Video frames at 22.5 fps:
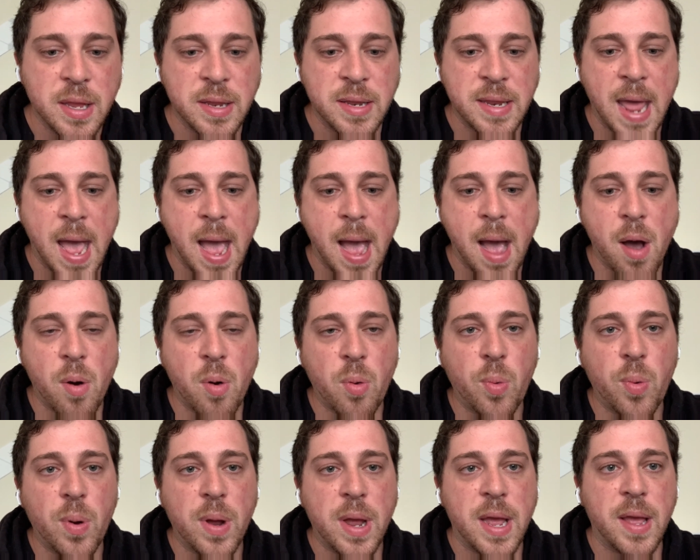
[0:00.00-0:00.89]
Now
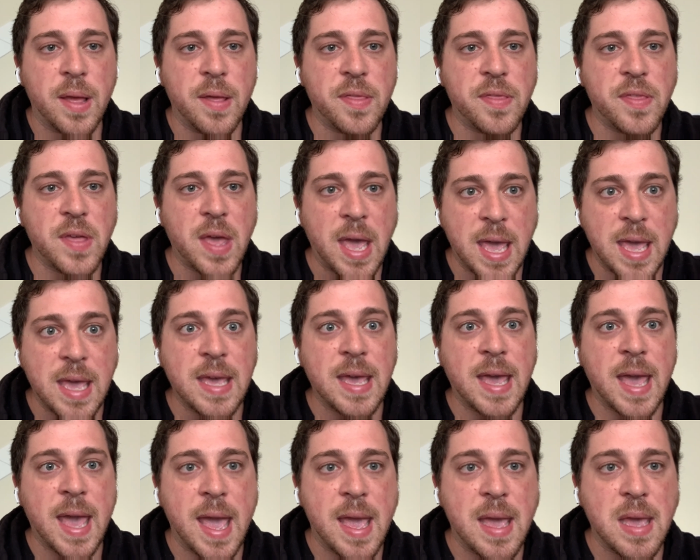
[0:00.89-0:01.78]
with
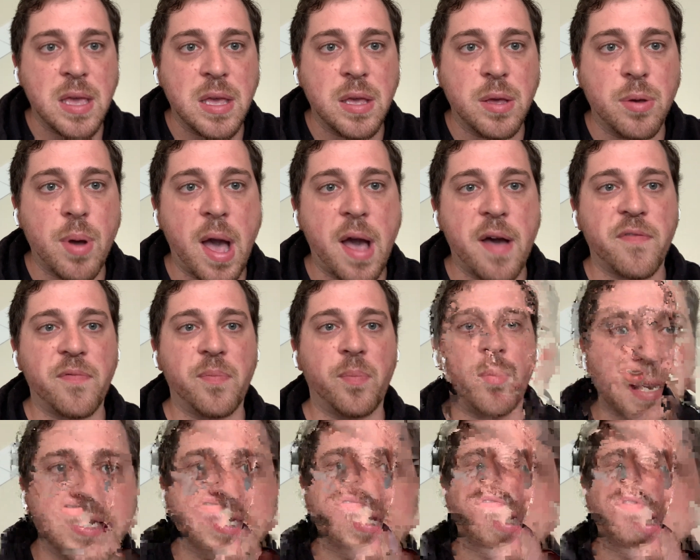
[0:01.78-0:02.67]
8K, you have
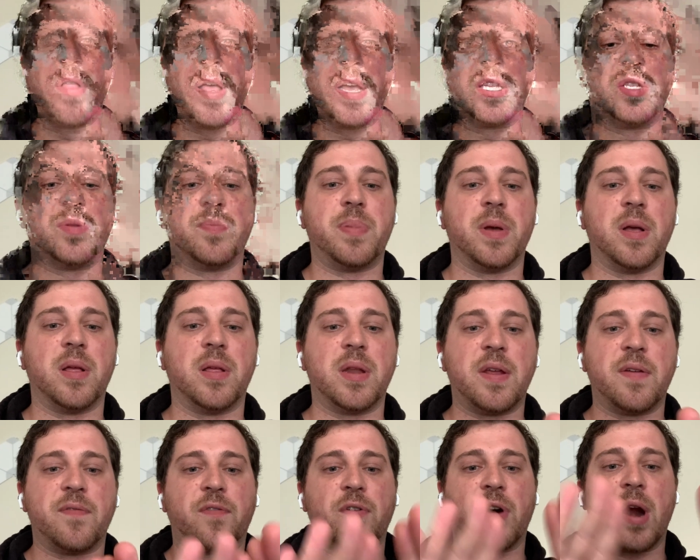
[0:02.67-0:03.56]
more
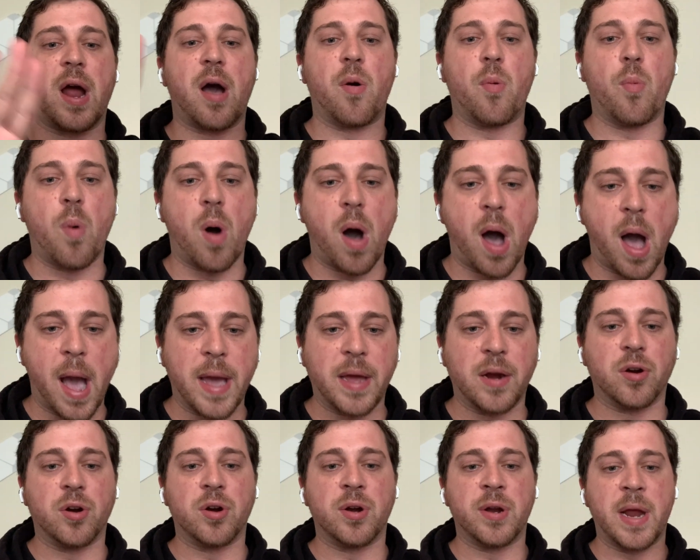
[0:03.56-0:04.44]
flexibility for how
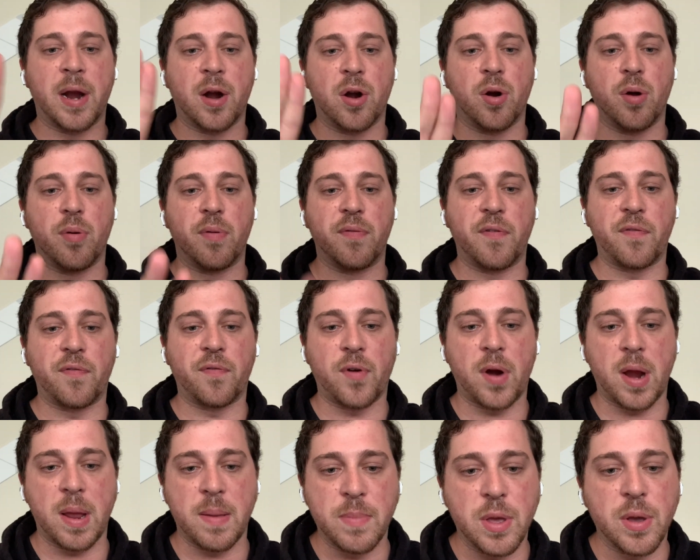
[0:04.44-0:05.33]
wide or narrow of a
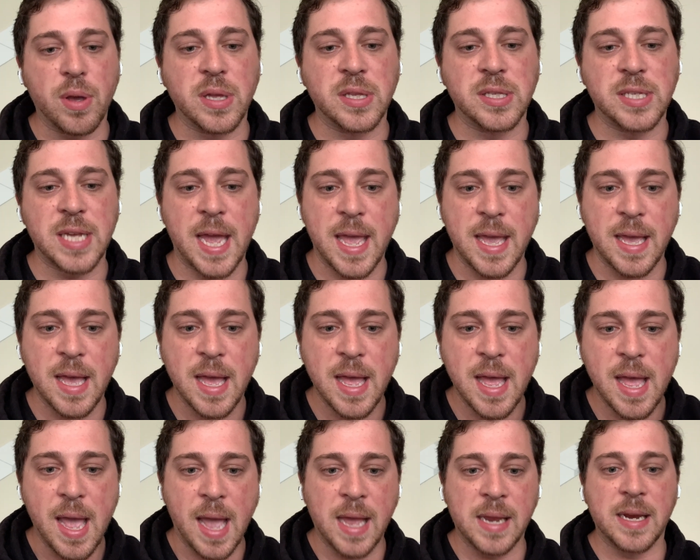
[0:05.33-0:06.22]
frame you can take
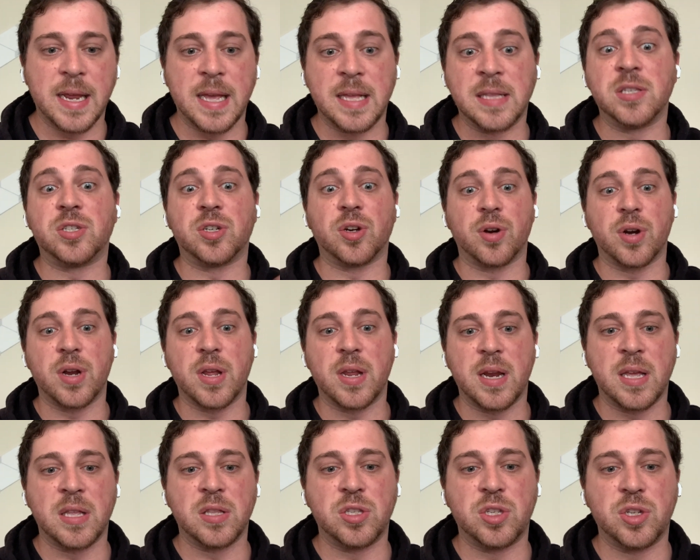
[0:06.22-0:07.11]
and insert
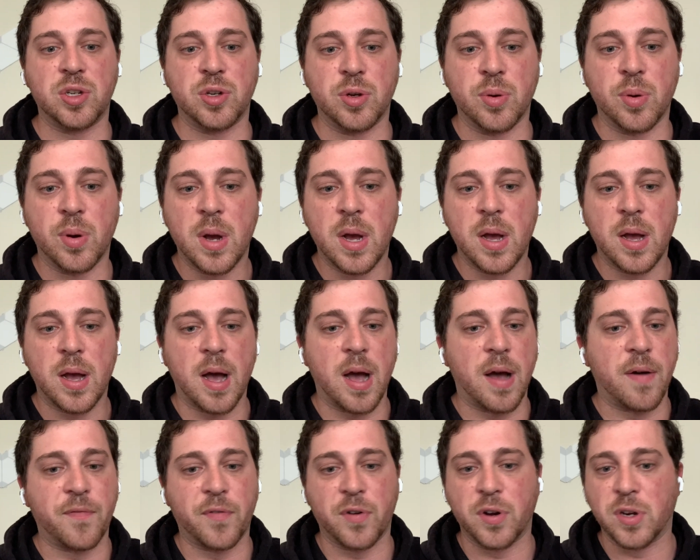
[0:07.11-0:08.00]
it into,
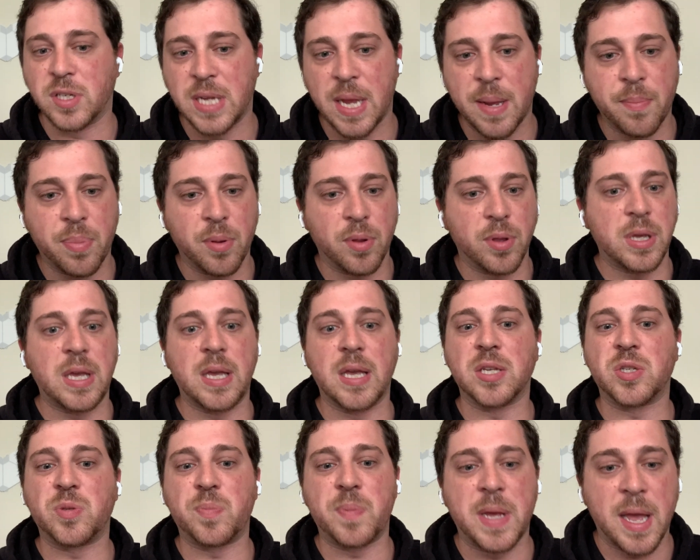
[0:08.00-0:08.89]
uh, for example,
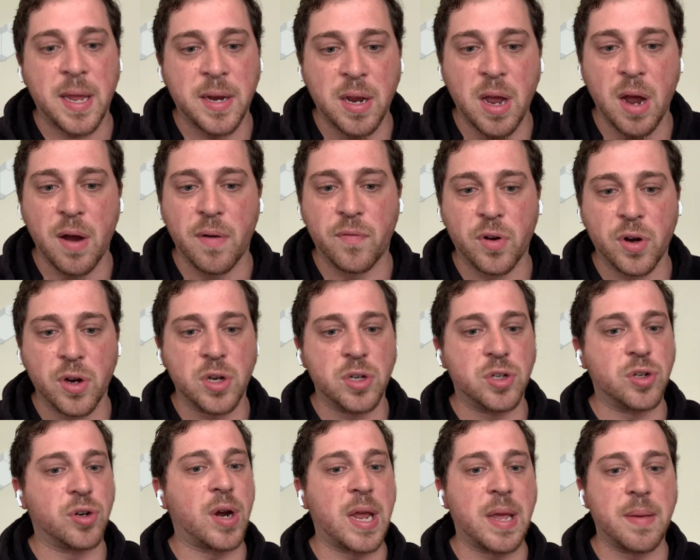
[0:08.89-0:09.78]
ESPN
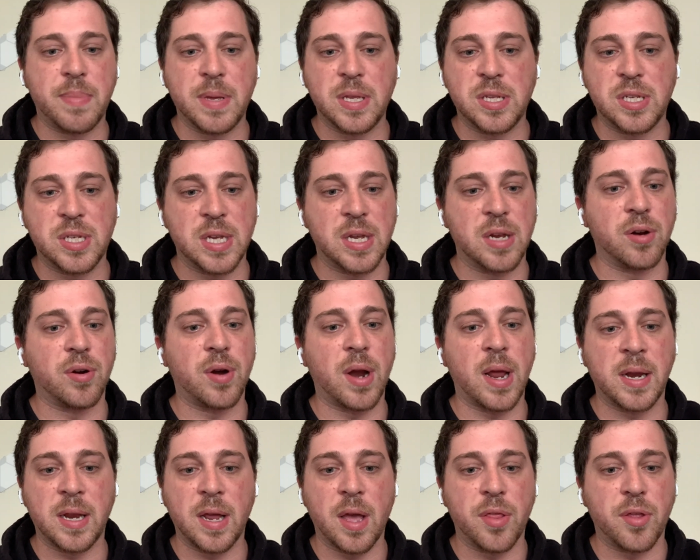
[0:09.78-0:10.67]
coverage or ABC or
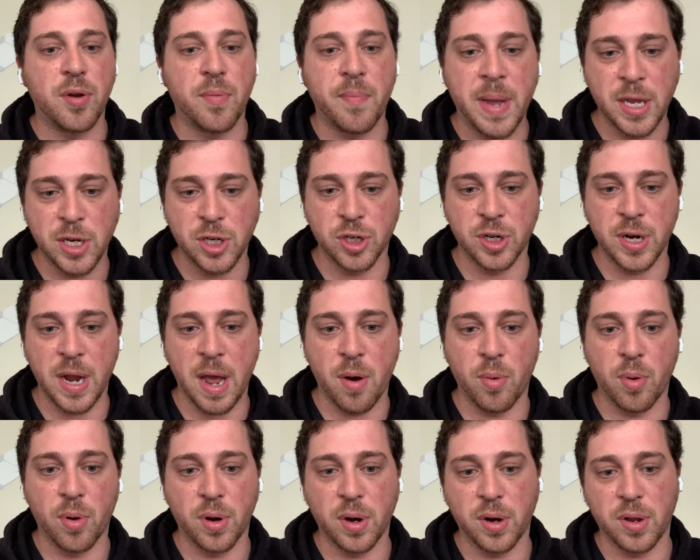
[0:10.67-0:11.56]
any other major
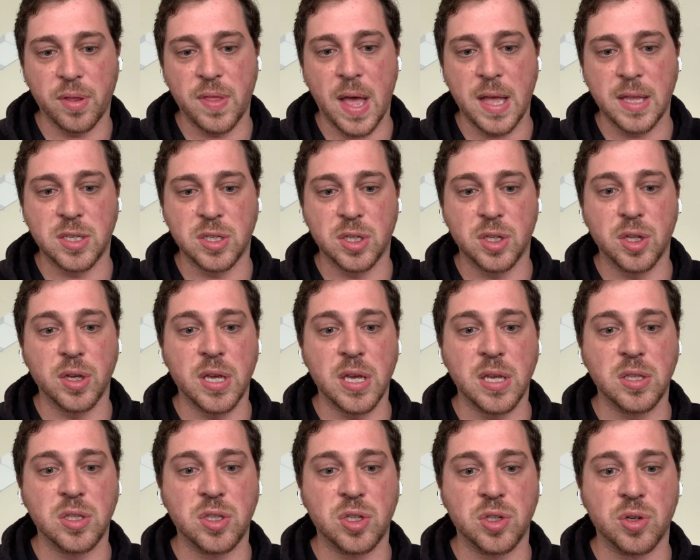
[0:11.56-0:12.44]
network that's
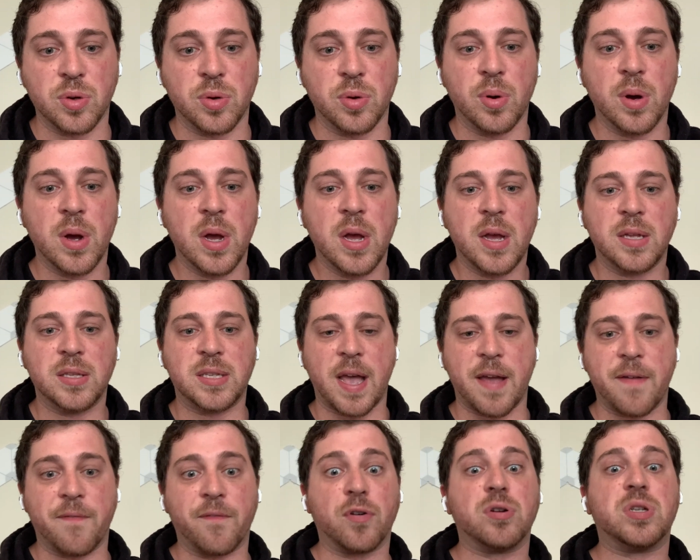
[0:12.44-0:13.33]
looking to
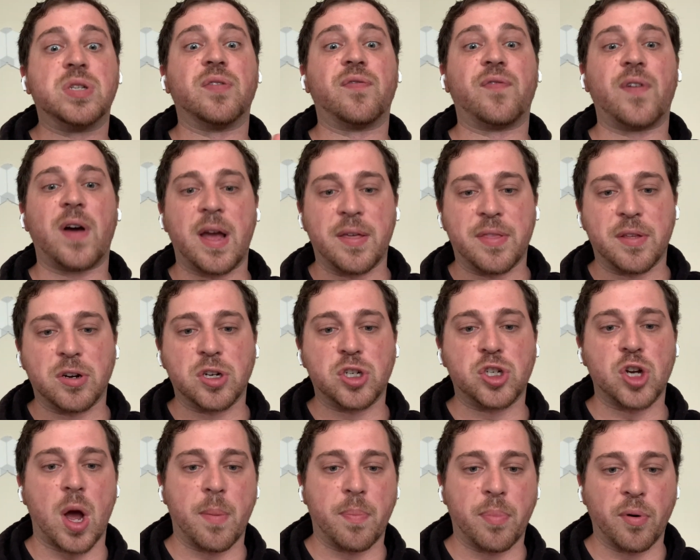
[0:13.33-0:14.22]
diversify their
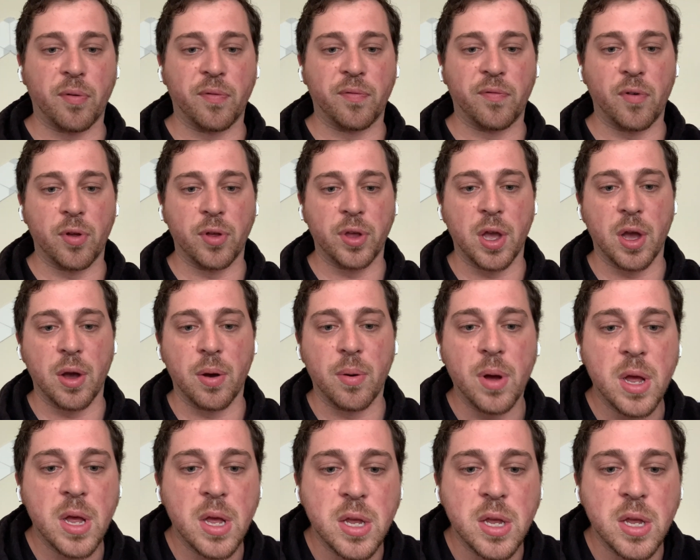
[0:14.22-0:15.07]
shot portfolio.